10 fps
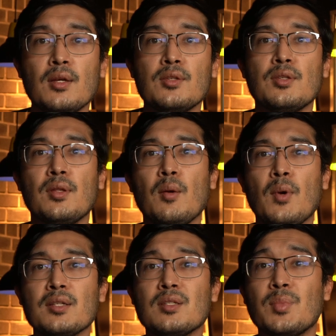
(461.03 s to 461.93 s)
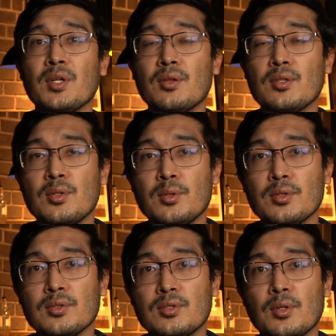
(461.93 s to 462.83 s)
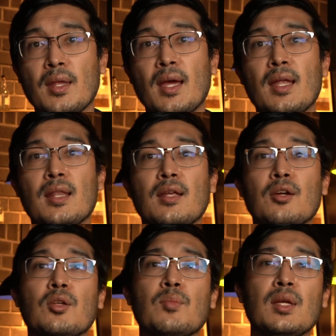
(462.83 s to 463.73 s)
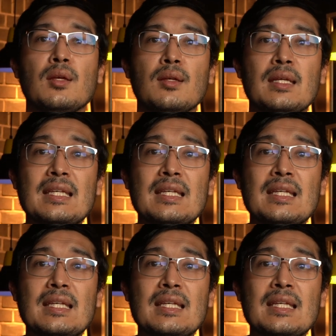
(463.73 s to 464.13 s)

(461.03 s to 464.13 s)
So they want to build the tools so that there can be